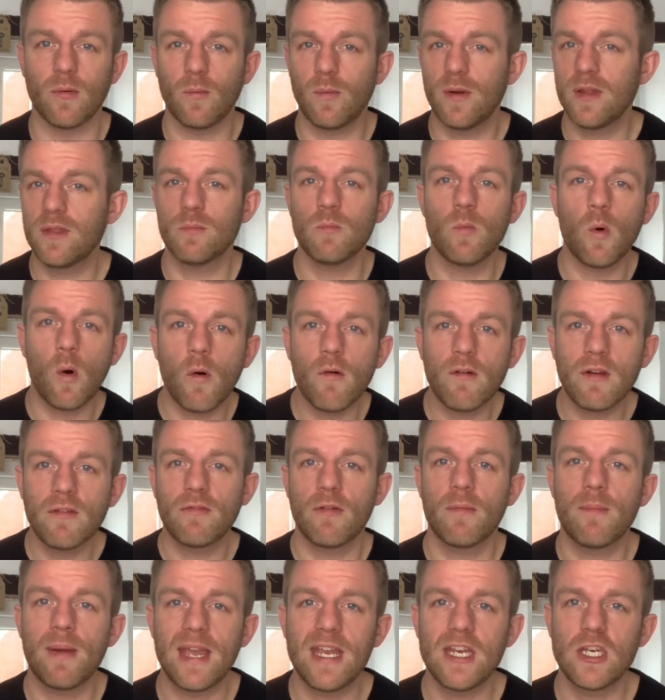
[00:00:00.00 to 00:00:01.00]
with more
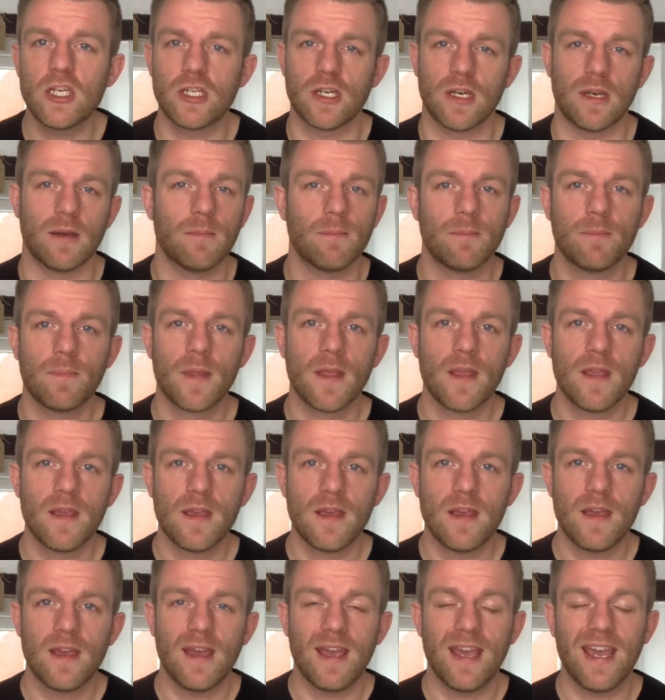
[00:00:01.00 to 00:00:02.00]
information.
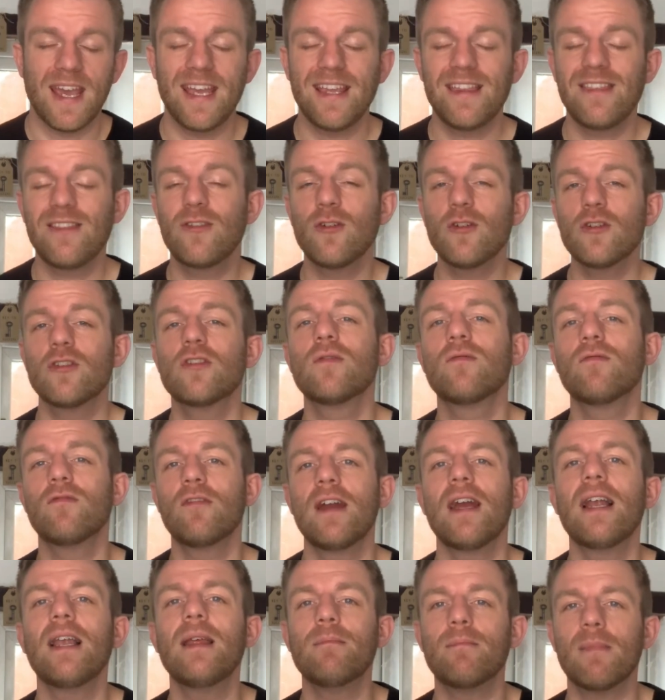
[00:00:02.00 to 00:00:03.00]
It doesn't
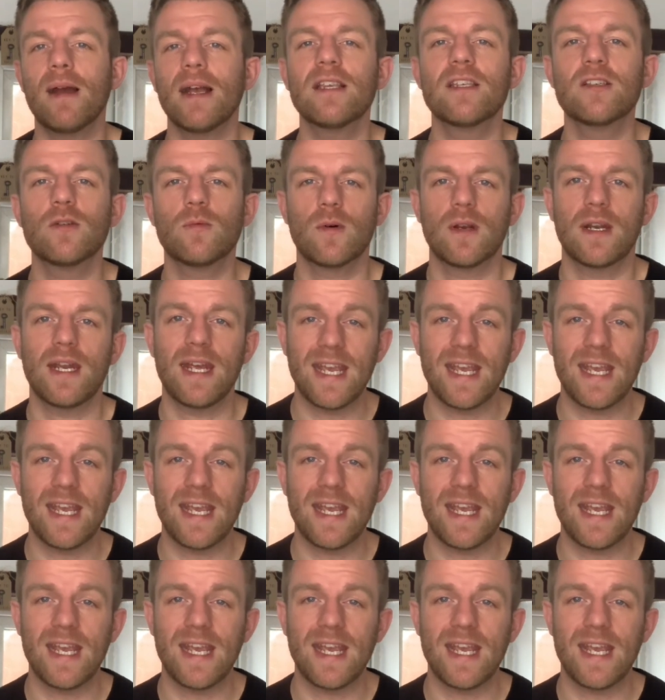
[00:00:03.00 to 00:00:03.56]
really matter what it